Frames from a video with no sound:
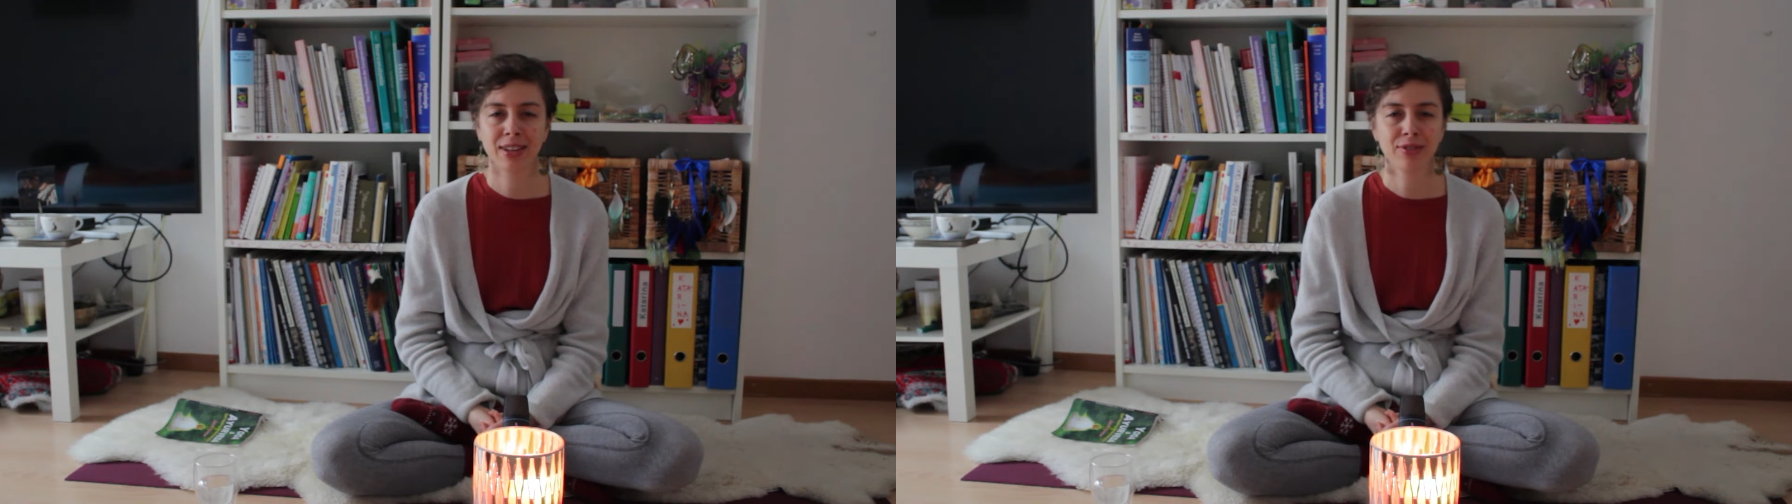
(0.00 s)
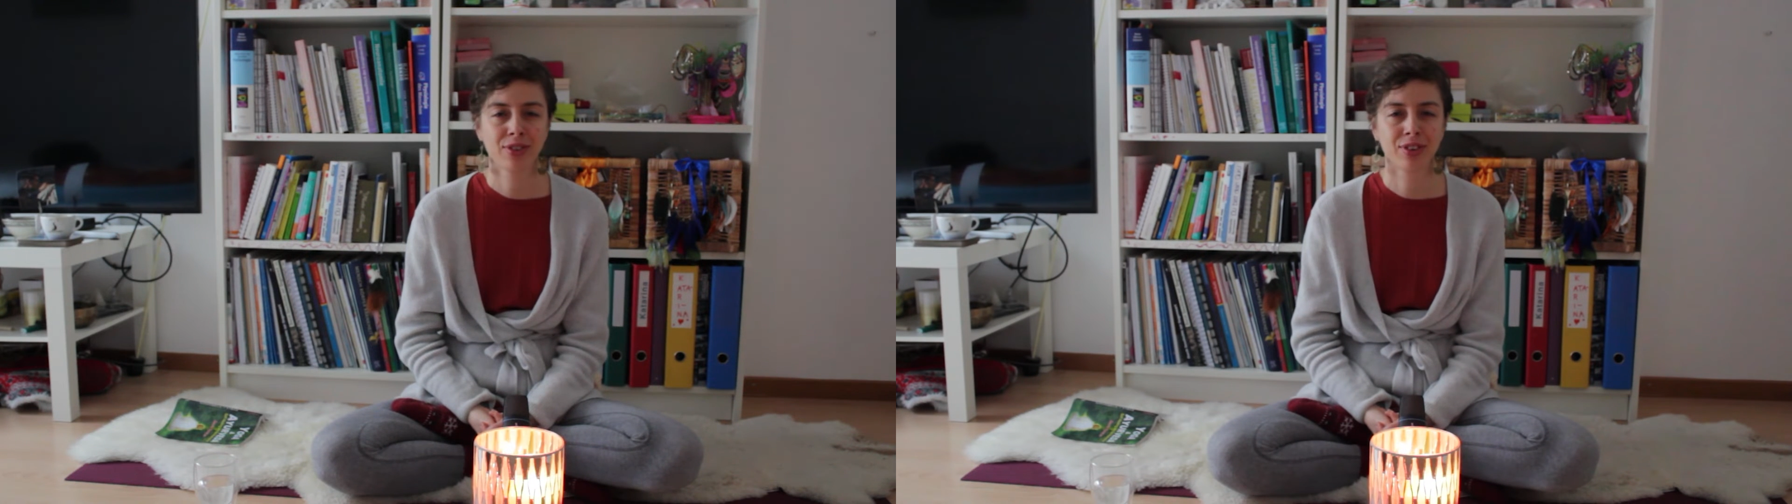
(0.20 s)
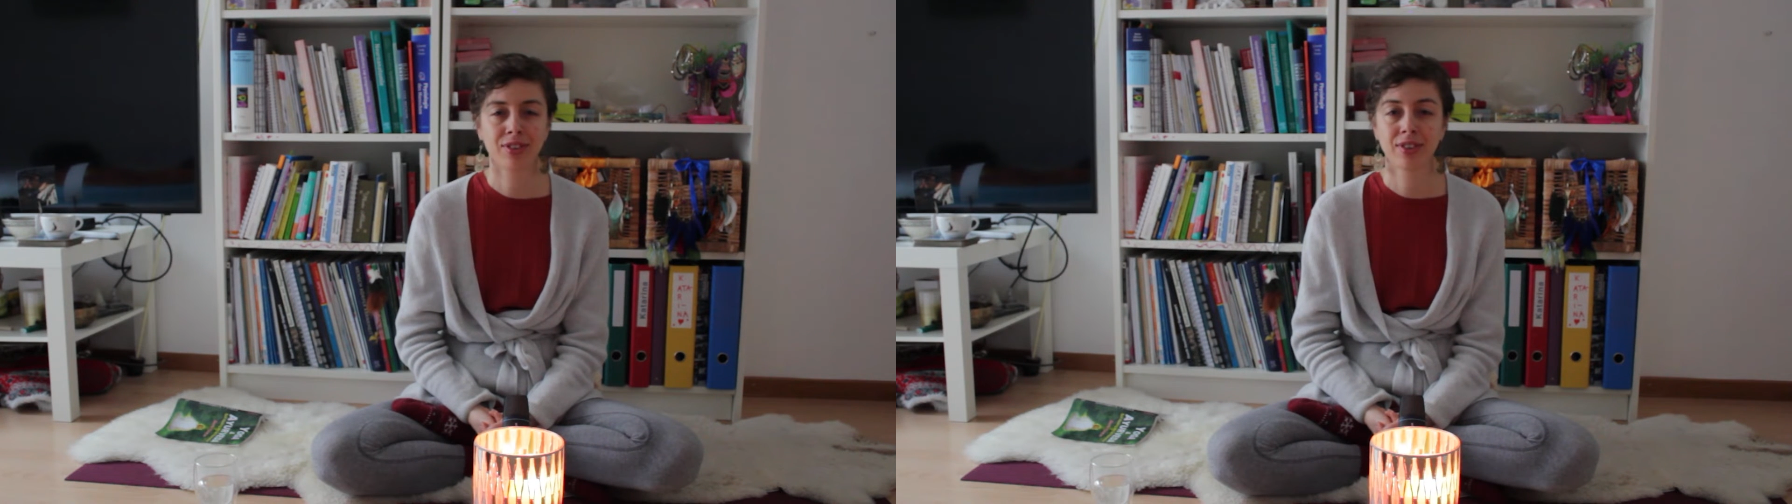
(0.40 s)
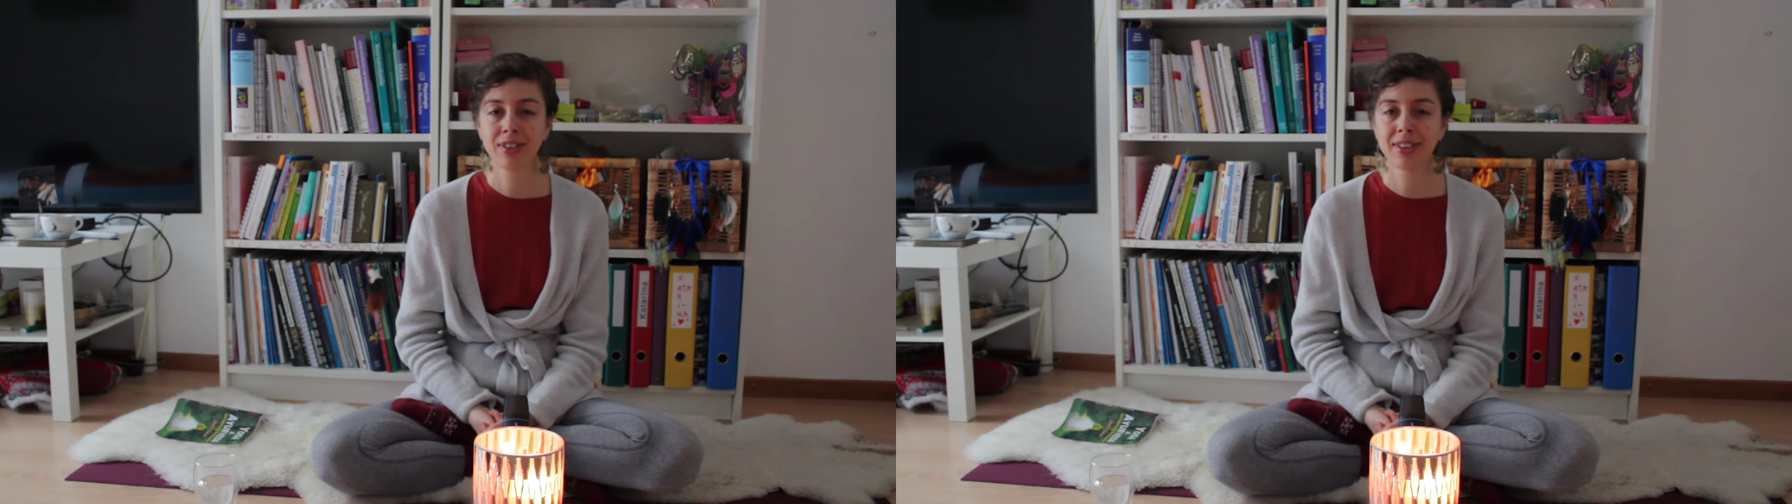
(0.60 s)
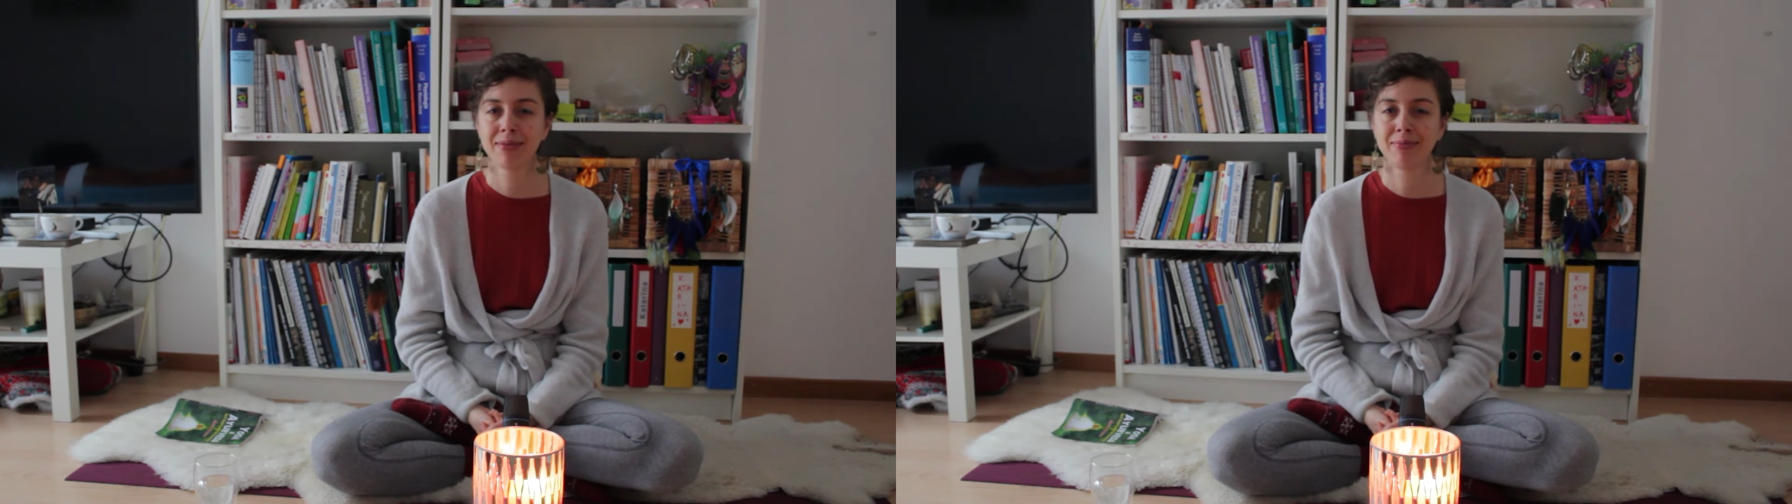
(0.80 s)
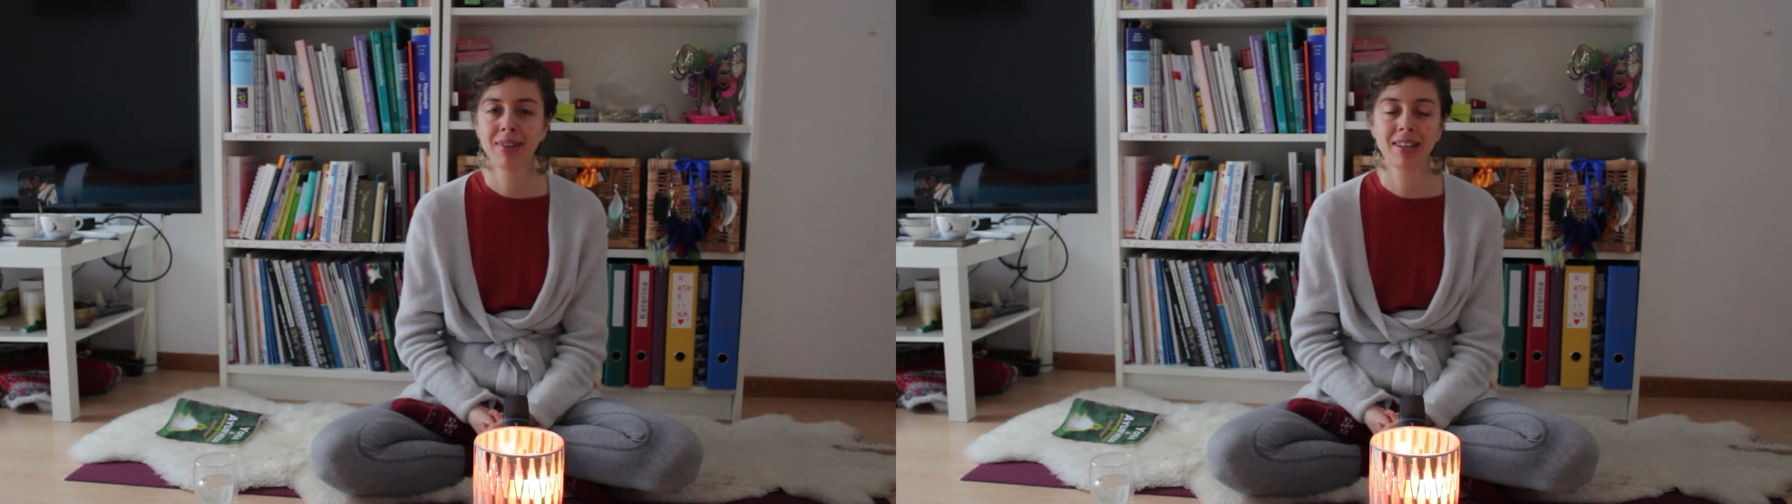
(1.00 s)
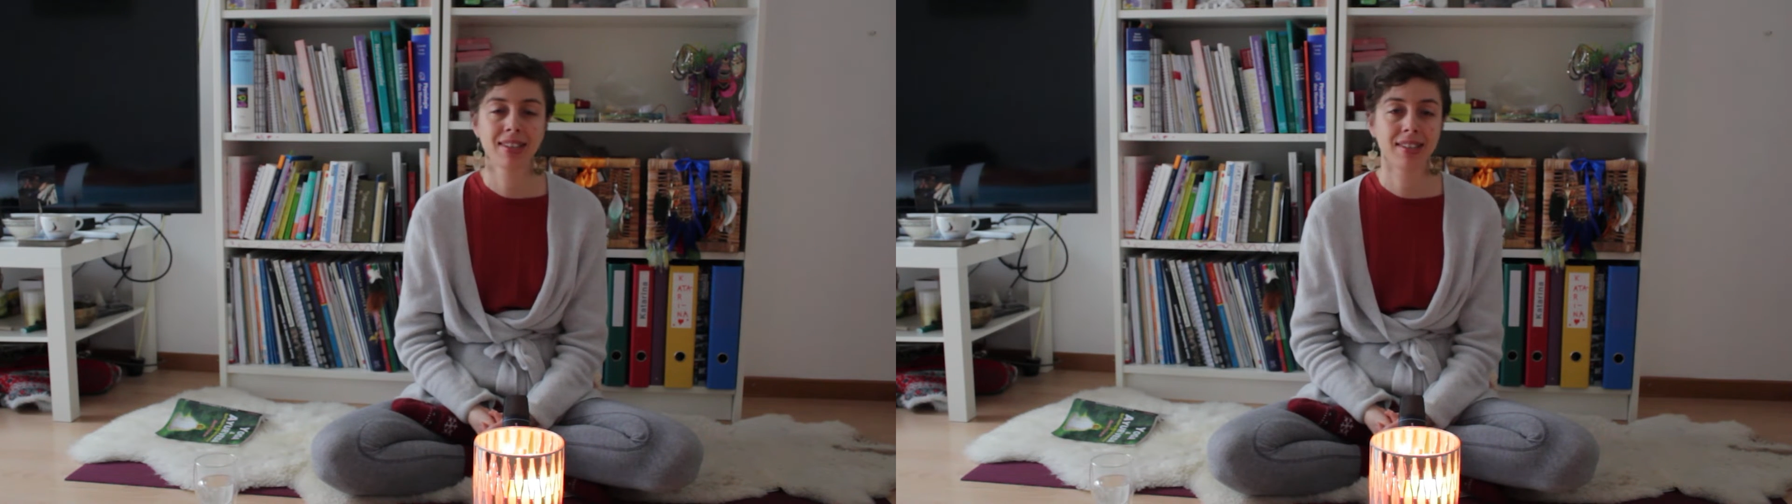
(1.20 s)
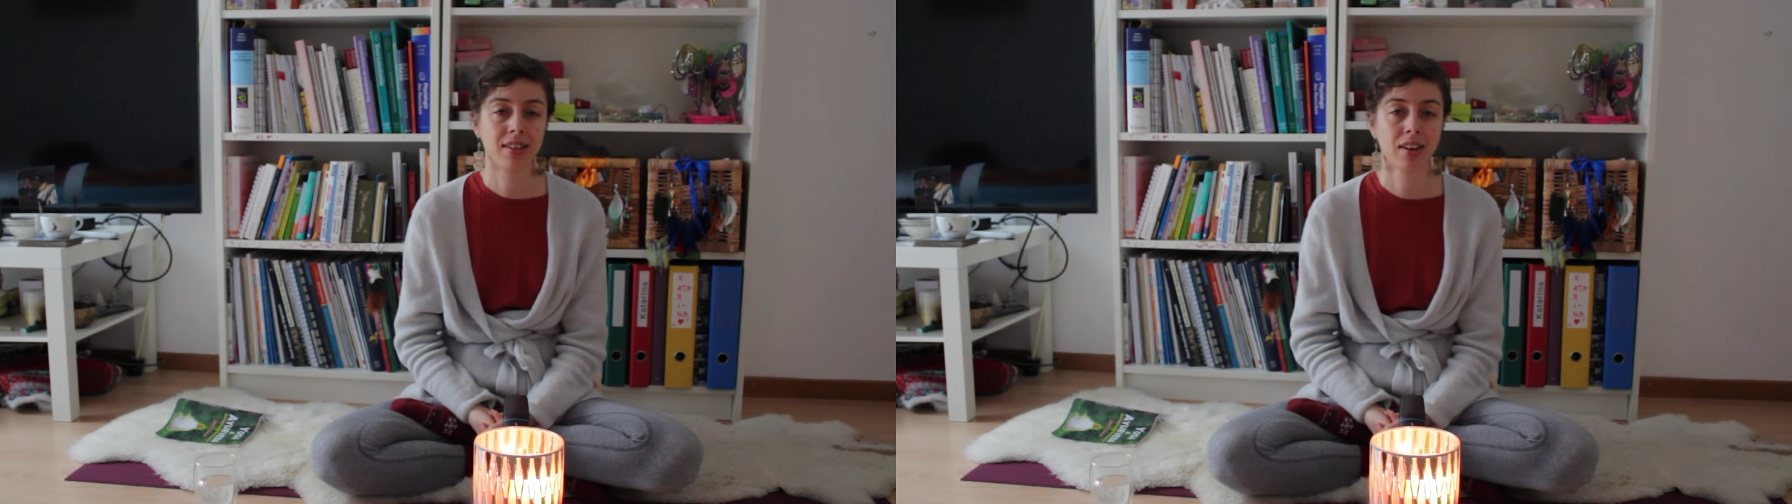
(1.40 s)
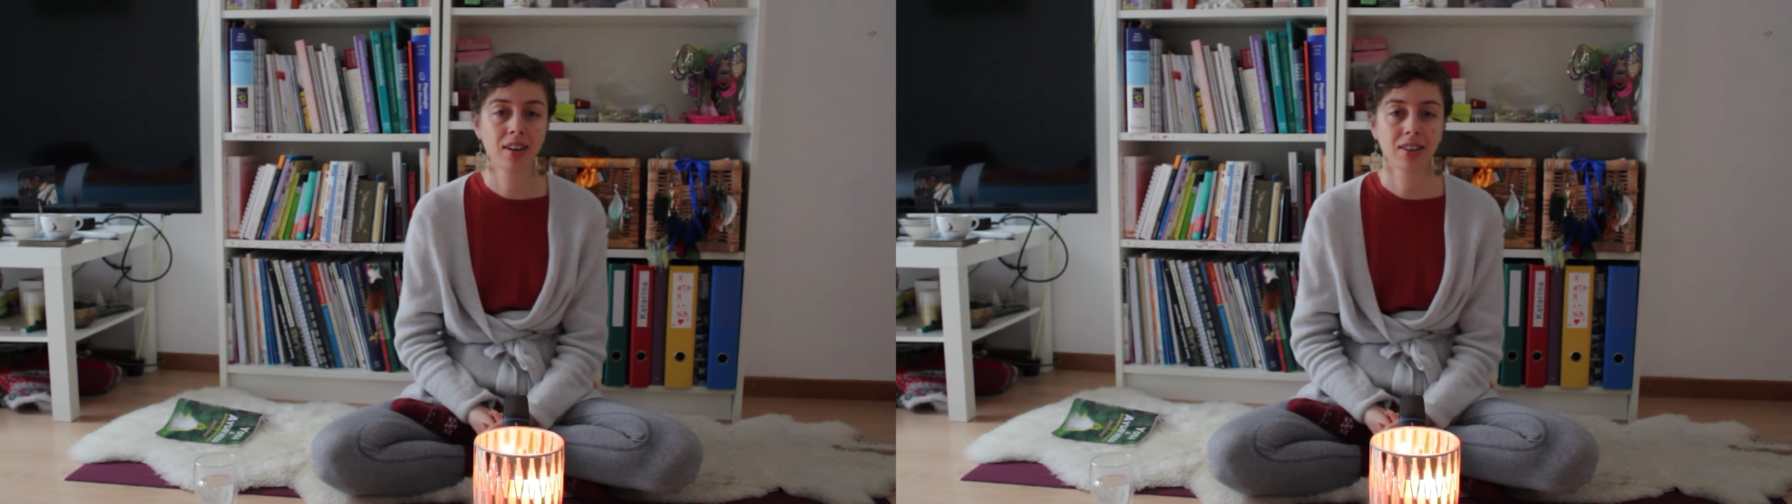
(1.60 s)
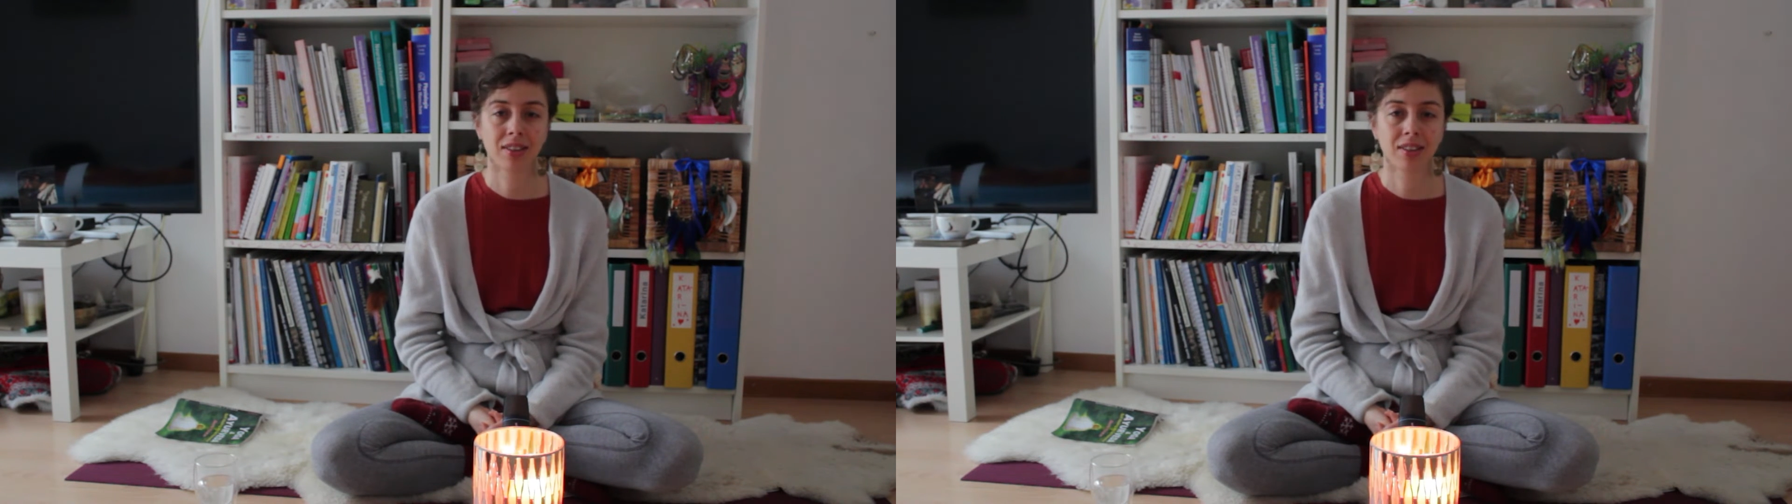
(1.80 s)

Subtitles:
for 30 minutes in heart